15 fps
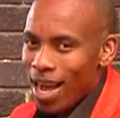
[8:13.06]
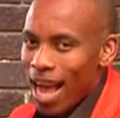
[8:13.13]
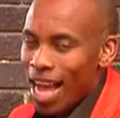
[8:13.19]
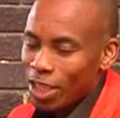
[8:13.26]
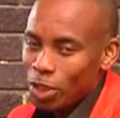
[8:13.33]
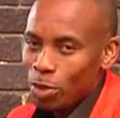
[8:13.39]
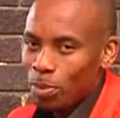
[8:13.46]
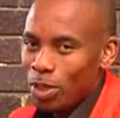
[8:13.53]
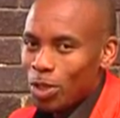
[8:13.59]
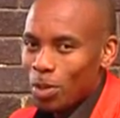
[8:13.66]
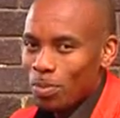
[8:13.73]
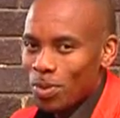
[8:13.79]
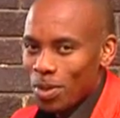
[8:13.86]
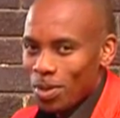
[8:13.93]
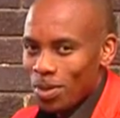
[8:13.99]
Archbishop
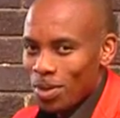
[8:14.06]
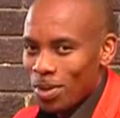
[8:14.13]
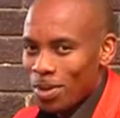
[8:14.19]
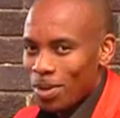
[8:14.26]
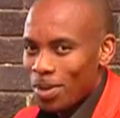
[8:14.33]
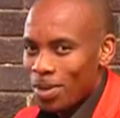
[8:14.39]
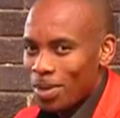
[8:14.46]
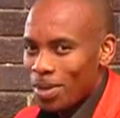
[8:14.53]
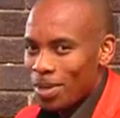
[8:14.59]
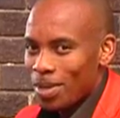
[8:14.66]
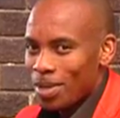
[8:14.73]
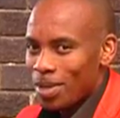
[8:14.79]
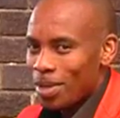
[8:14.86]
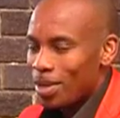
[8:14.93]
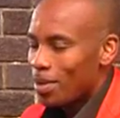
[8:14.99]
Zondo.
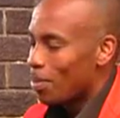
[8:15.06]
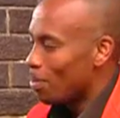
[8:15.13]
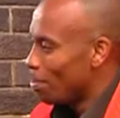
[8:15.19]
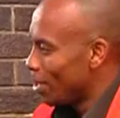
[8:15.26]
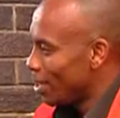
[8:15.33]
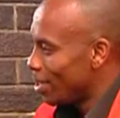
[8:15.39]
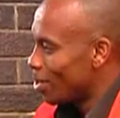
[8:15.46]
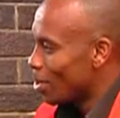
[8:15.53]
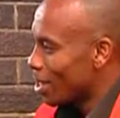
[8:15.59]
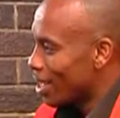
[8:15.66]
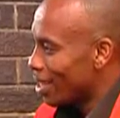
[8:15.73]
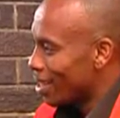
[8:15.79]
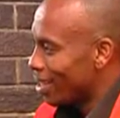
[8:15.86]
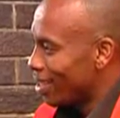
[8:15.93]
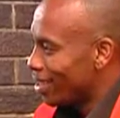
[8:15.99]
Miss
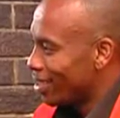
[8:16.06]
Nonhlanhla,